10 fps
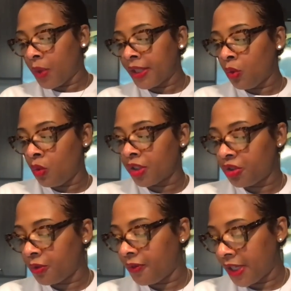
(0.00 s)
went on
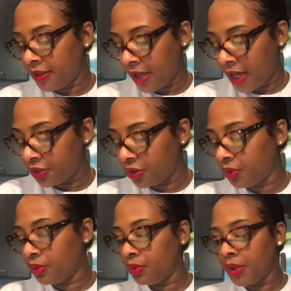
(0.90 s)
to Venice High
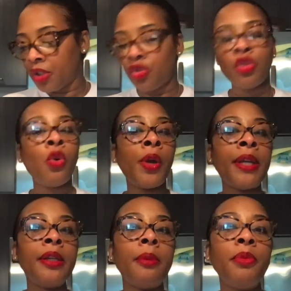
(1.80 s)
School and
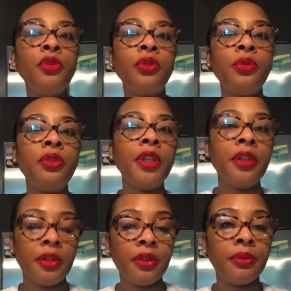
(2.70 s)
joined musical
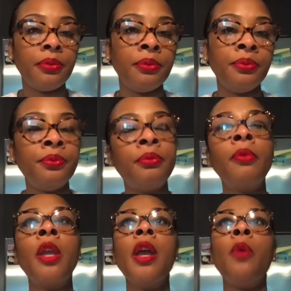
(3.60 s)
theater. Mm-hmm.
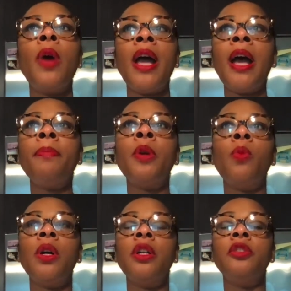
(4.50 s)
And what happened
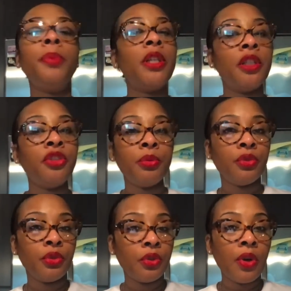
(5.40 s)
was, because she was
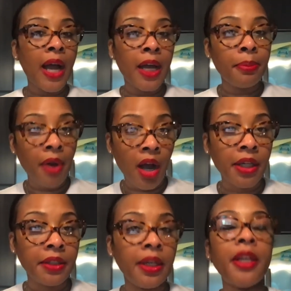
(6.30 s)
a little out of
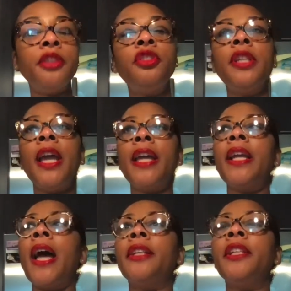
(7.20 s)
pocket there, she had
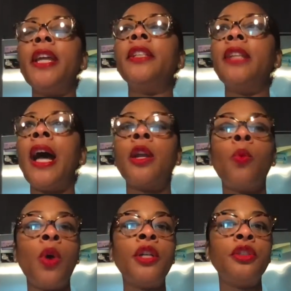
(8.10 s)
got kicked out of
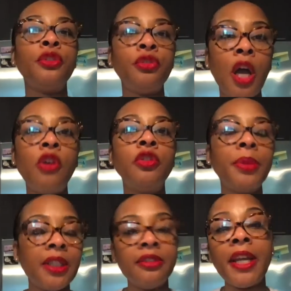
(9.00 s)
one of the shows
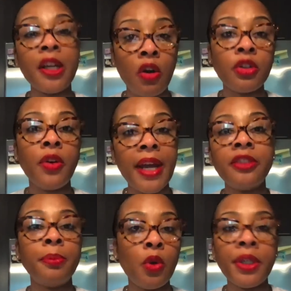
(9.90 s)
because they caught her
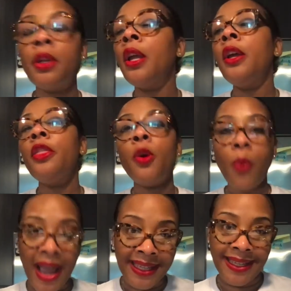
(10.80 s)
ass smoking the
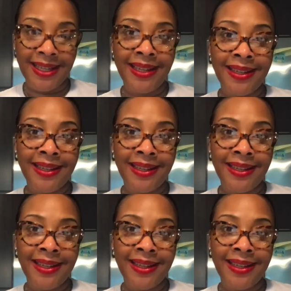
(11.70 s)
wacky